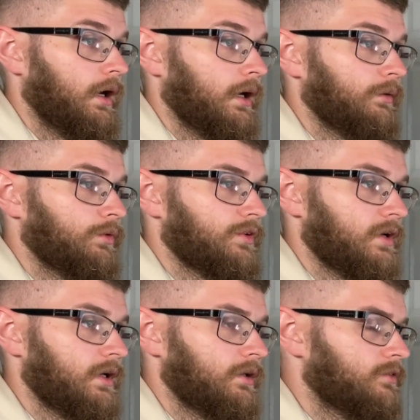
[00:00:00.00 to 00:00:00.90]
It was
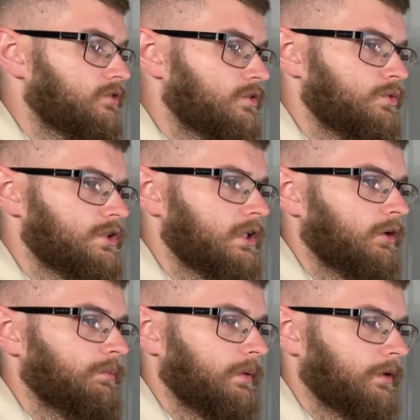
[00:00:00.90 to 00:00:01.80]
a 2G
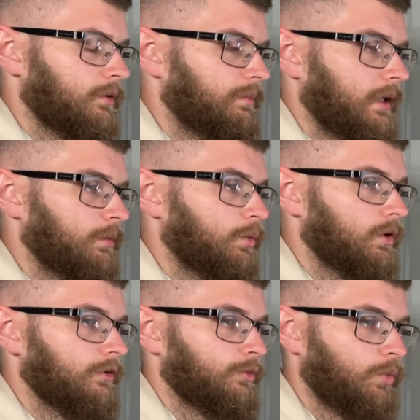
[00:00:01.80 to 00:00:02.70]
compatible
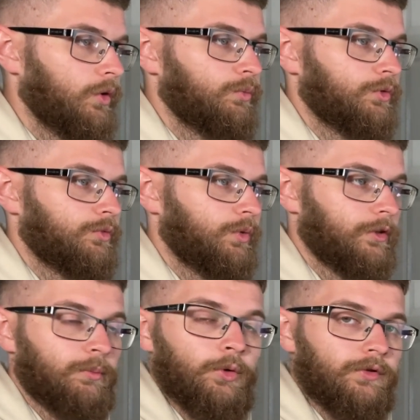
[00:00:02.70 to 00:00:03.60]
ones. One was
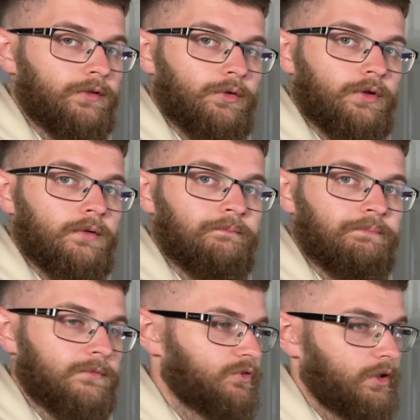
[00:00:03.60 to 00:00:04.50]
worth more than the other,
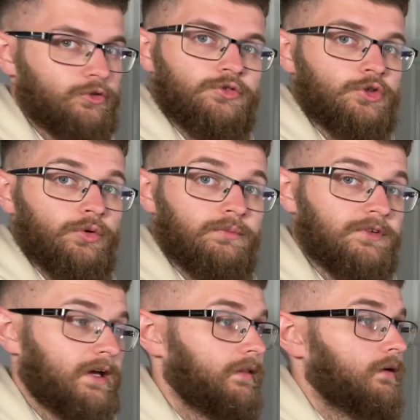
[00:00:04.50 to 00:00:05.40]
so I just chucked them
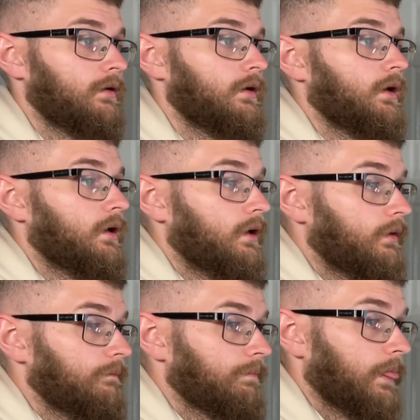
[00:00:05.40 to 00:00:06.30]
together
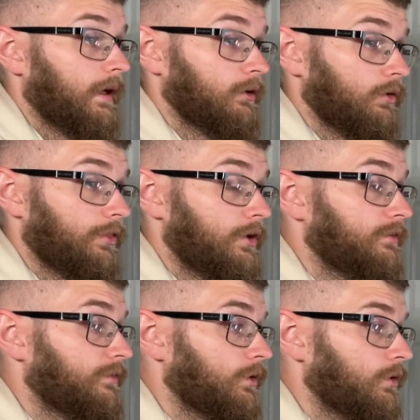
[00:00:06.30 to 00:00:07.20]
and got
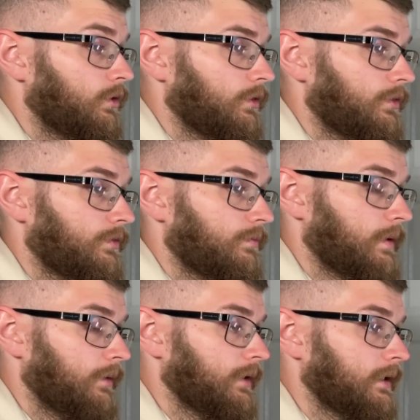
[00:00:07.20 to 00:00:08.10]

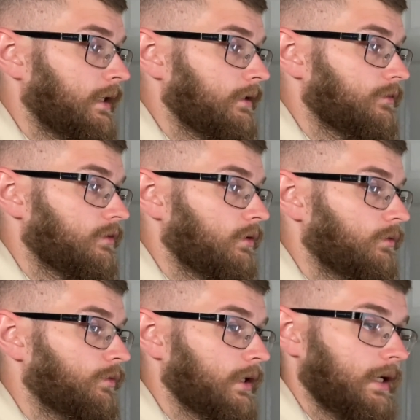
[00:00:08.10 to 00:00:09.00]
£34.99. So
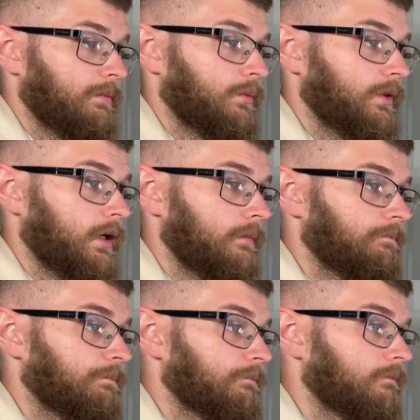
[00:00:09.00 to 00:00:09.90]
really happy with
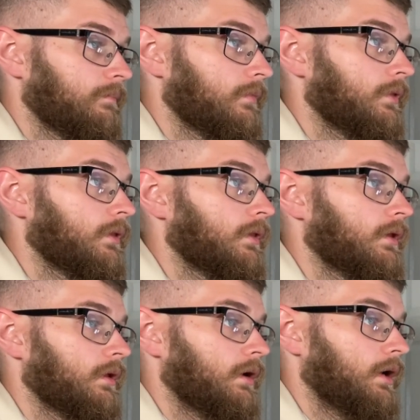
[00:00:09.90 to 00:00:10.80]

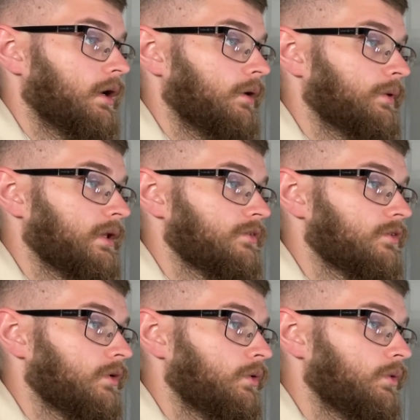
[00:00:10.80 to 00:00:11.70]
that. We then
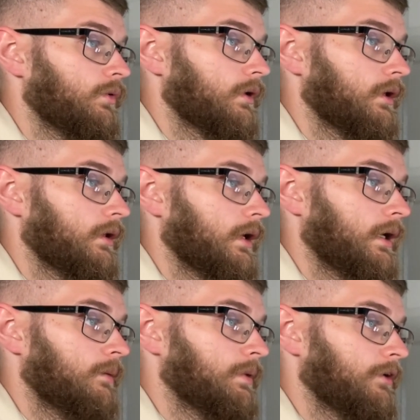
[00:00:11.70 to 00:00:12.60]
sold
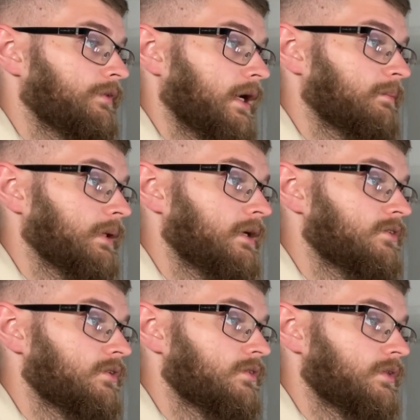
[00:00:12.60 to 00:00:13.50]
a pair of Nike
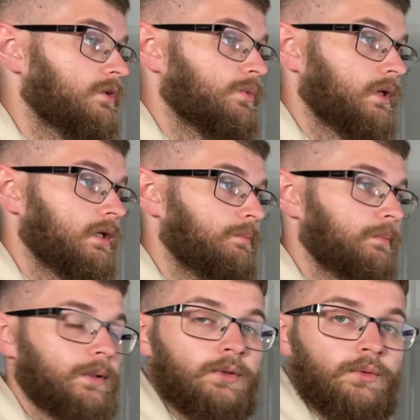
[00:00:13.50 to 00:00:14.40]
Blazers. These were the
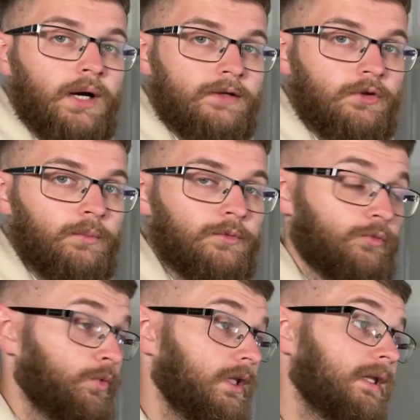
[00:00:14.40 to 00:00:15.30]
blue high tops.
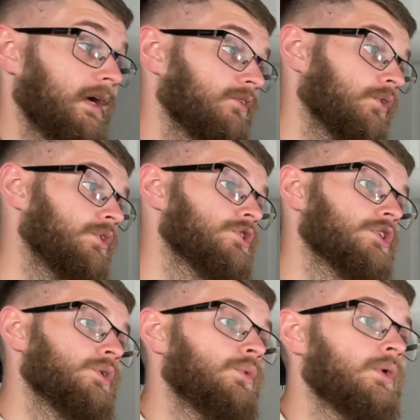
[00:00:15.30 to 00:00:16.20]
Really nice looking
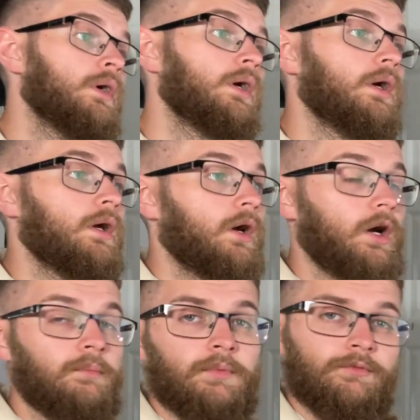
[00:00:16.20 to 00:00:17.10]
shoe.
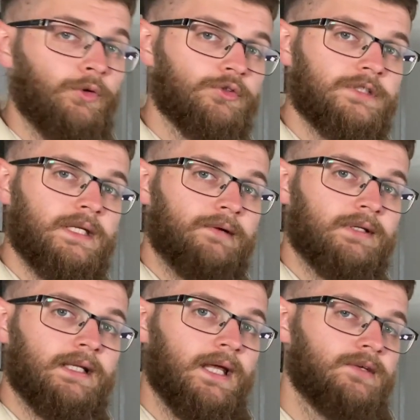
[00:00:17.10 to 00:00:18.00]
Unfortunately didn't have
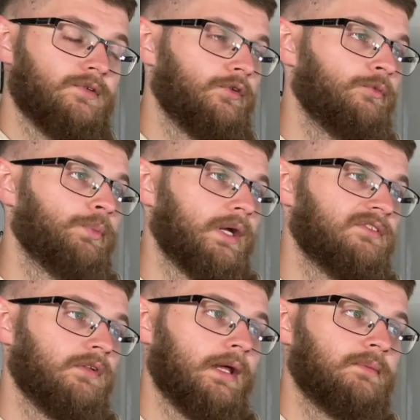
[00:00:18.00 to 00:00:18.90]
any laces, but I
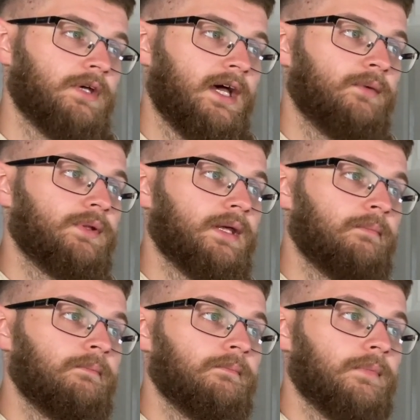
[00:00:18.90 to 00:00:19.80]
still aimed high with
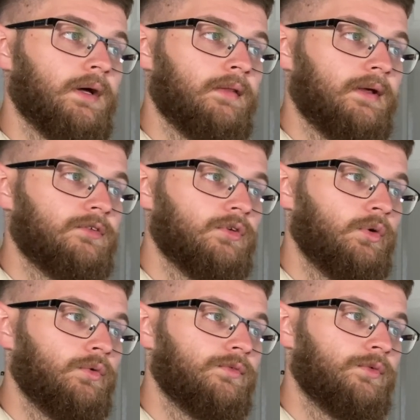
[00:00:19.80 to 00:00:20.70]
them, and they
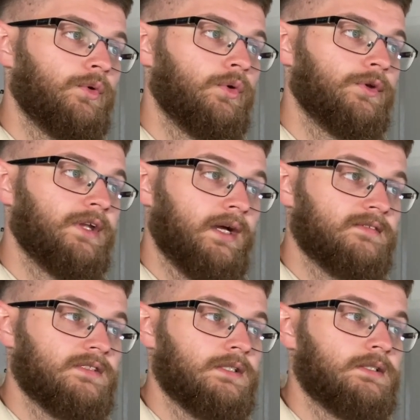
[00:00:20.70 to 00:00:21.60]
sold for
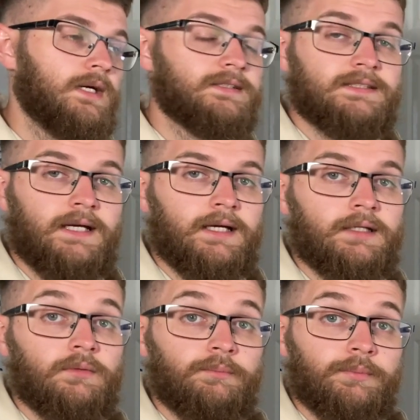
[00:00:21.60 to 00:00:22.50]

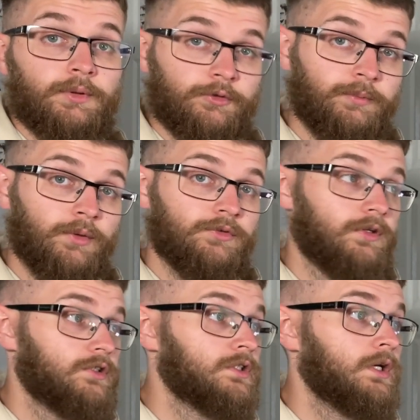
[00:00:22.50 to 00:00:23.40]
$19.99 plus
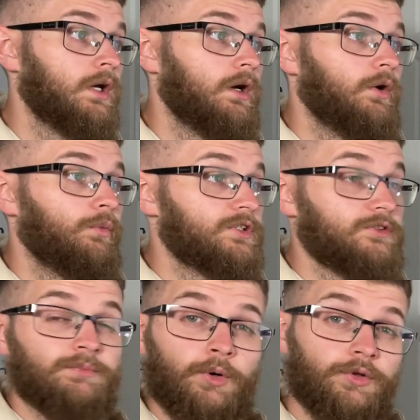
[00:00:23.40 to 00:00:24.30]
postage, which
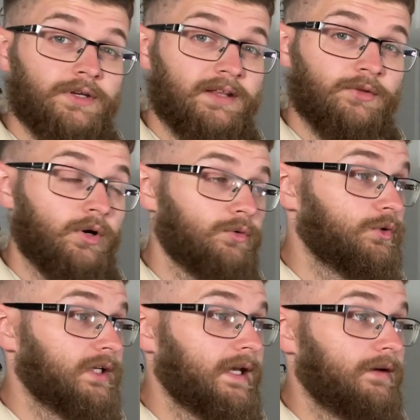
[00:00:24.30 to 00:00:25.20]
is more than I thought I
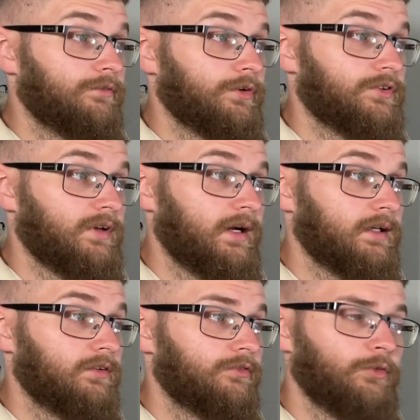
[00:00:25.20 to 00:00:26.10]
to get for a
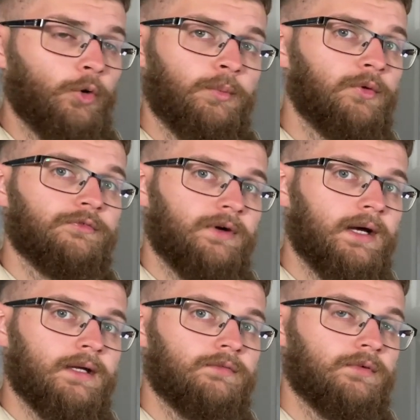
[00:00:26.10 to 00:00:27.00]
size
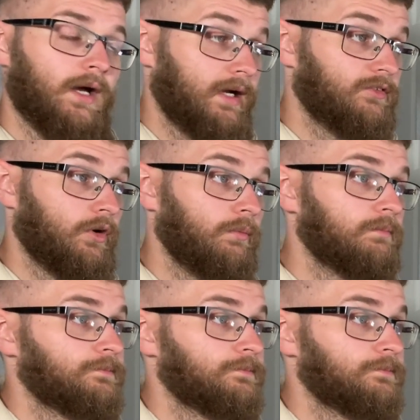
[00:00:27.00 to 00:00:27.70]
4.5 high top.